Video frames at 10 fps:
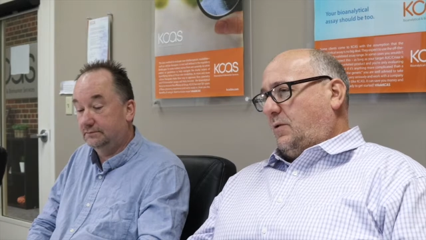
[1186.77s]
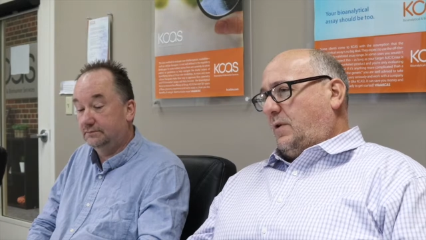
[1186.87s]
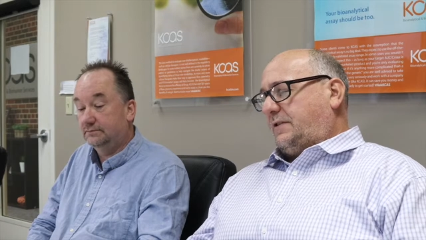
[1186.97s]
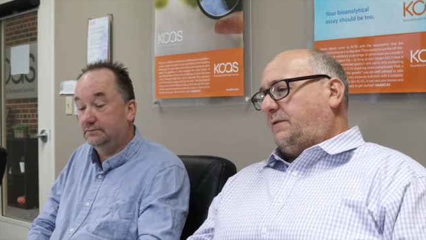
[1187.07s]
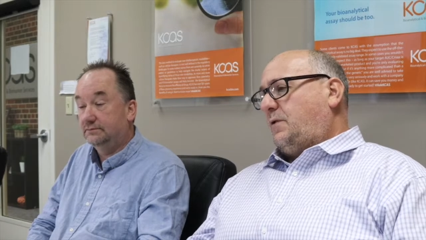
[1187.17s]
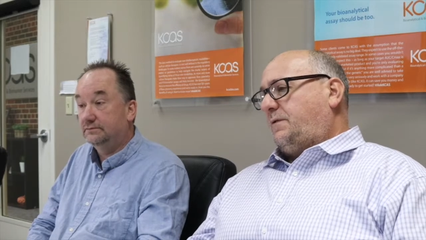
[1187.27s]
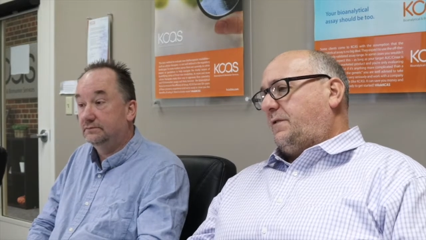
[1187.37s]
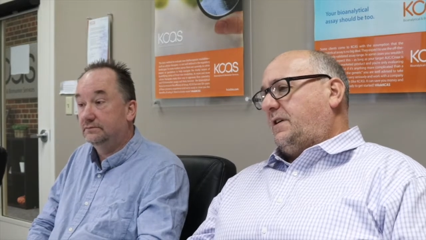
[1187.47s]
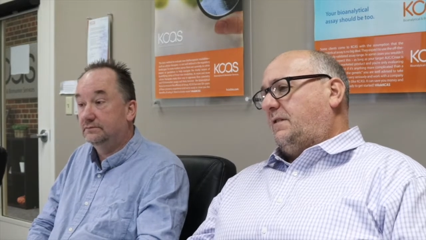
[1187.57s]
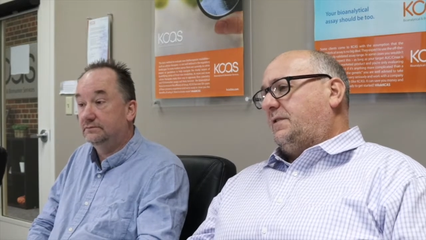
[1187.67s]
Speaker 1: We're at the
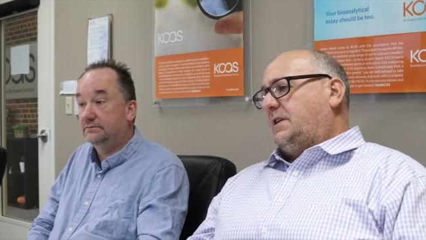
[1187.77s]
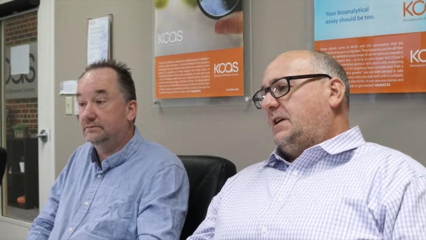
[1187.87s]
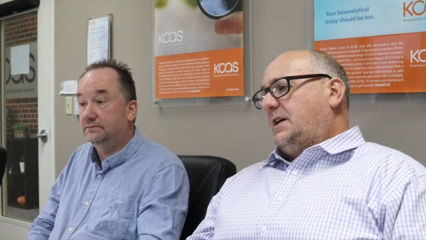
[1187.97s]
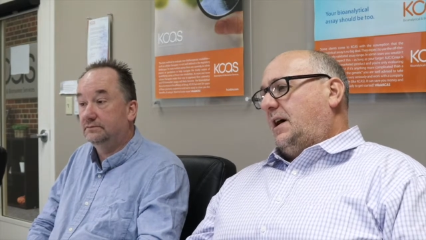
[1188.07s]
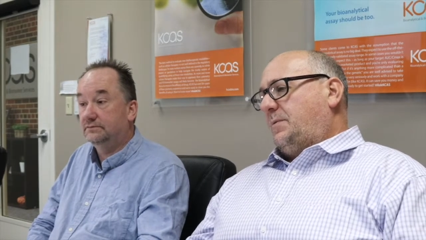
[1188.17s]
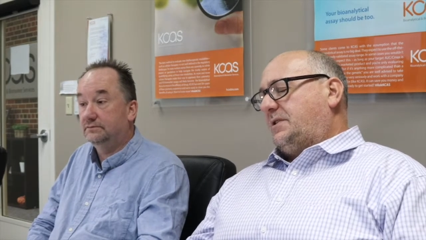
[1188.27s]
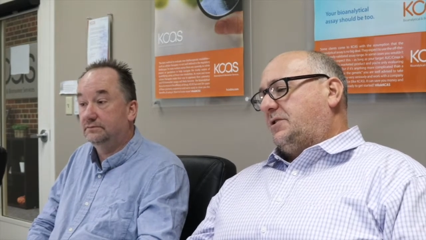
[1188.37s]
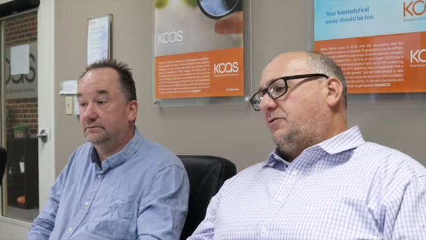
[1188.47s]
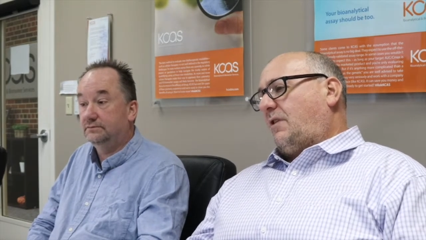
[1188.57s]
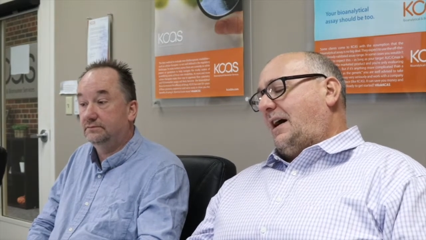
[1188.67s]
forefront of helping to
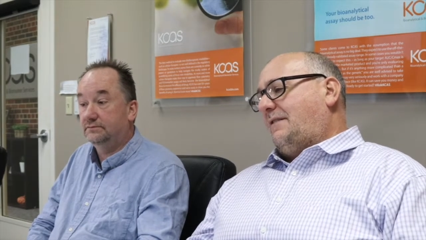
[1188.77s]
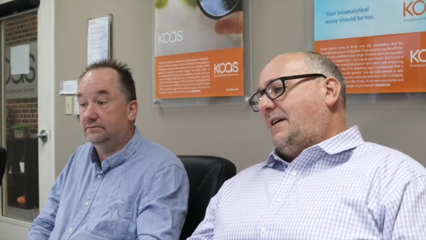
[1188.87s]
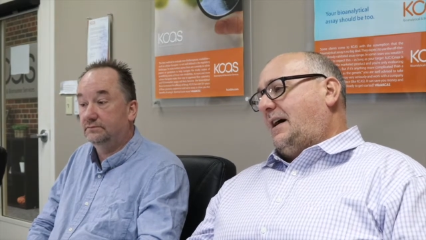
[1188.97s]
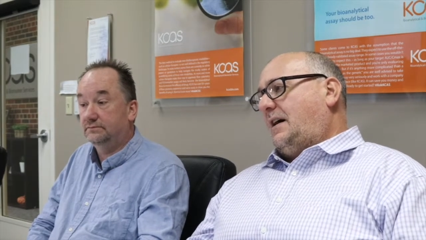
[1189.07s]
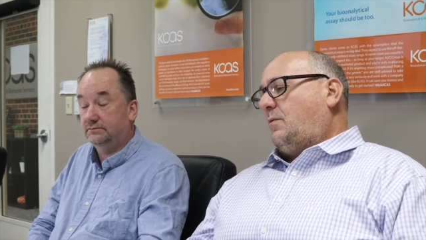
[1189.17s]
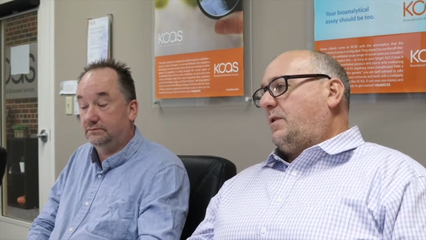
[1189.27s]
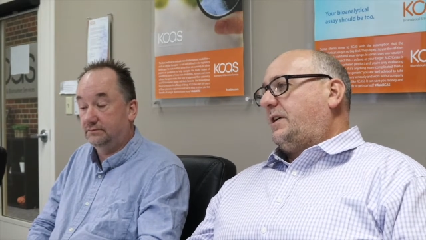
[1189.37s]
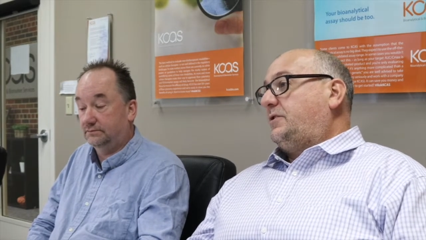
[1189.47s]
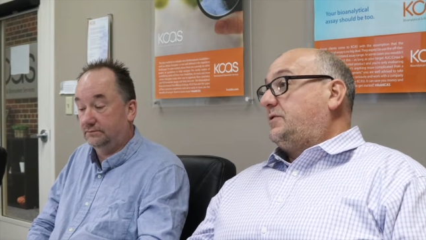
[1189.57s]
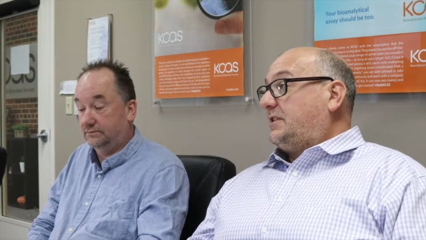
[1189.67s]
drive how we're going
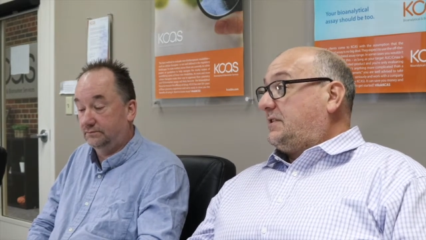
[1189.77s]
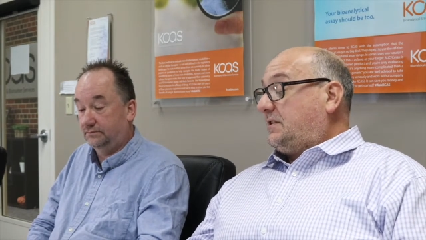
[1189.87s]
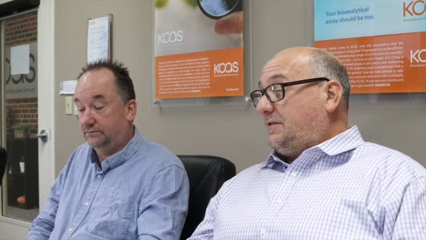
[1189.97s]
to do sensitivity